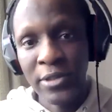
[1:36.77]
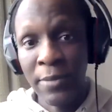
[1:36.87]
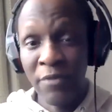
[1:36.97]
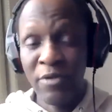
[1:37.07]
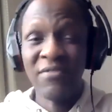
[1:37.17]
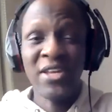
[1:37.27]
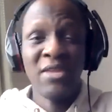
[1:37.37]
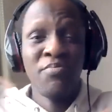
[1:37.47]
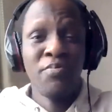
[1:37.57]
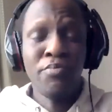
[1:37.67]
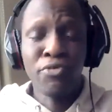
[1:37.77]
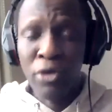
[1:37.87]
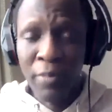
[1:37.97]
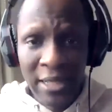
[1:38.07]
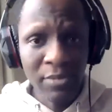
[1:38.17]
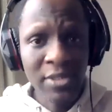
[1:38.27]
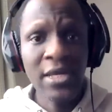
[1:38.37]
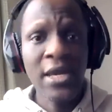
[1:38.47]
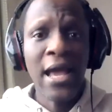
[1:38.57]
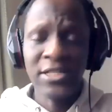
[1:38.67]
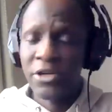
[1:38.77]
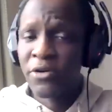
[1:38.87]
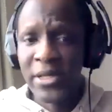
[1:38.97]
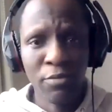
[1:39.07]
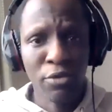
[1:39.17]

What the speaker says: if you have any problems as a creative